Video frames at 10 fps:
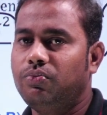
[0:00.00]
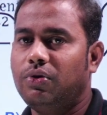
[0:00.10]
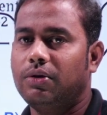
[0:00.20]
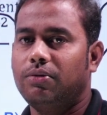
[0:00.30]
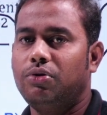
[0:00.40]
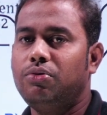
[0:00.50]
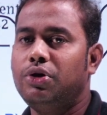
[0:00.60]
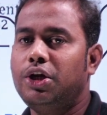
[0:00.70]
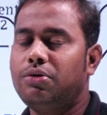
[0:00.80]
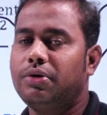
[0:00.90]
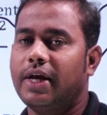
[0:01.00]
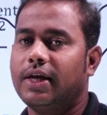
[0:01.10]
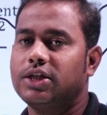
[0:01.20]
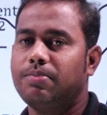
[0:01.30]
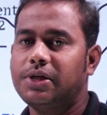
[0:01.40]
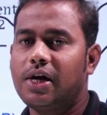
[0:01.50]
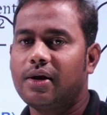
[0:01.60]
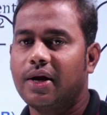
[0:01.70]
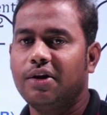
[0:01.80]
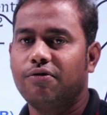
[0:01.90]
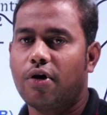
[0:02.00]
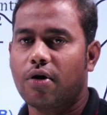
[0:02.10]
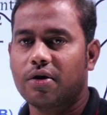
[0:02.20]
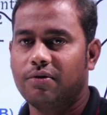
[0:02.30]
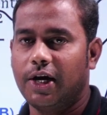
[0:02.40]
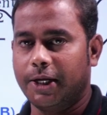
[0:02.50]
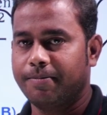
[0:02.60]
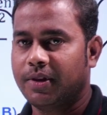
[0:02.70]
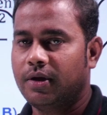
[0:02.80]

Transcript: you need to take a special training for arc welding.